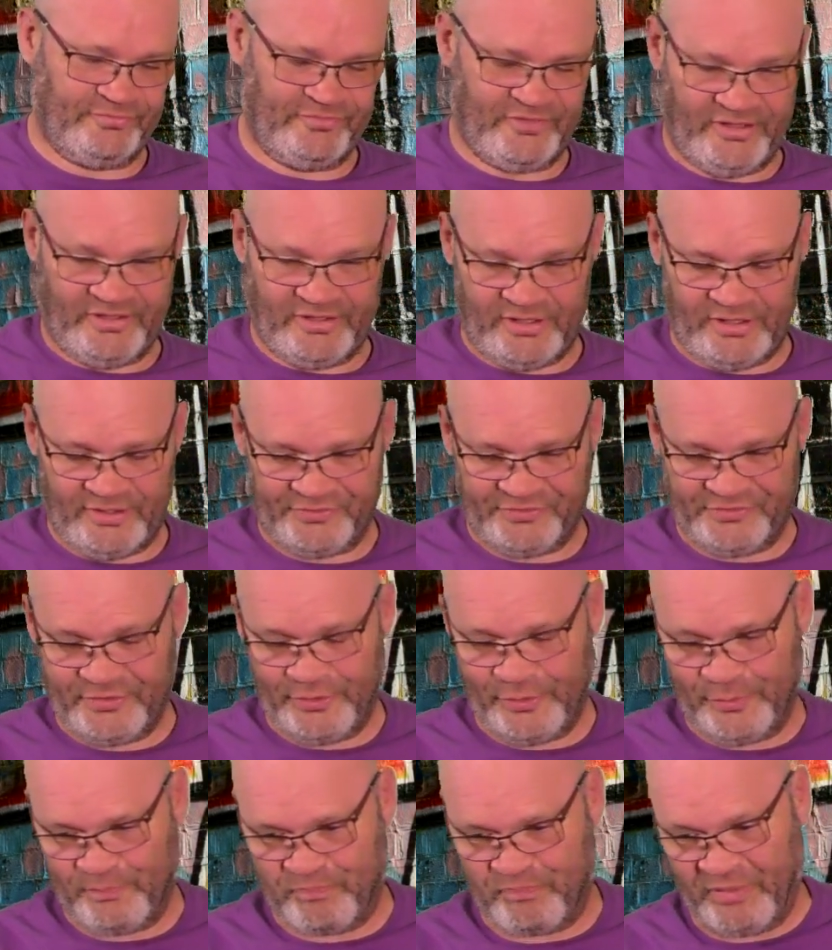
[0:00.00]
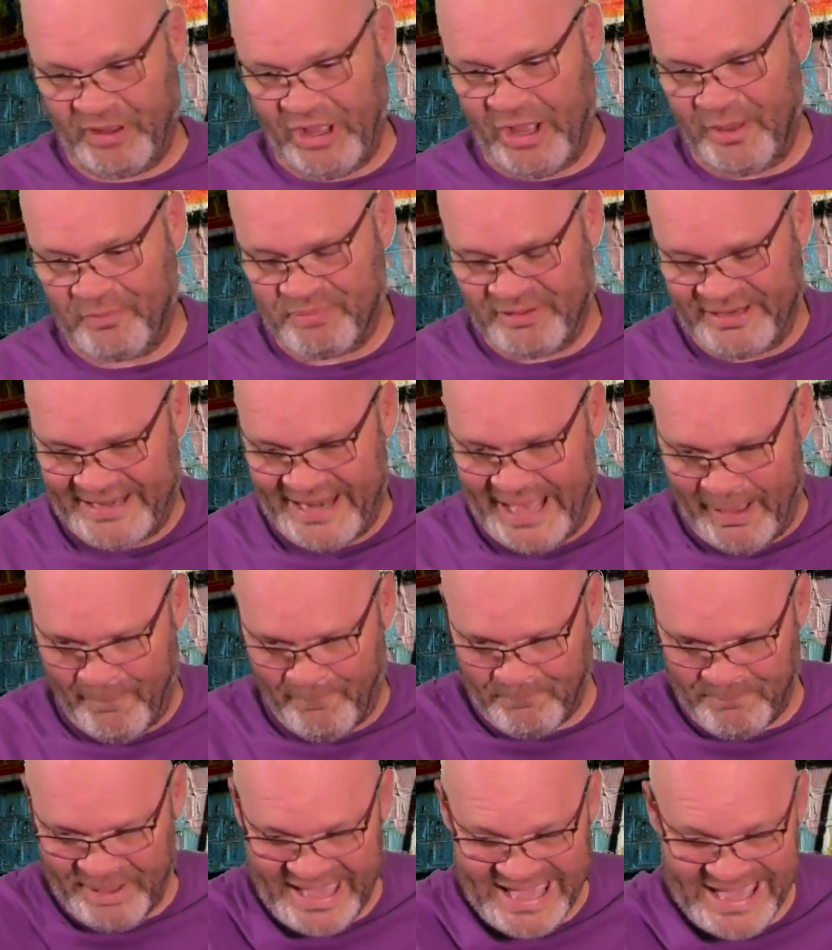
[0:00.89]
Oh, still burping
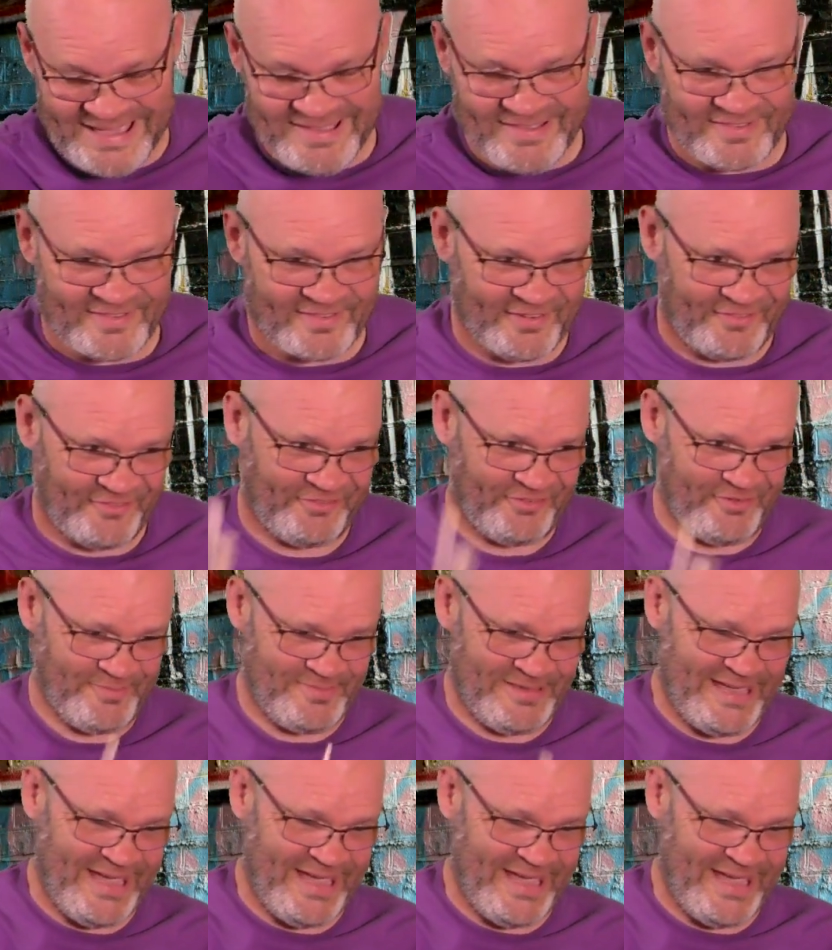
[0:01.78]
that pizza from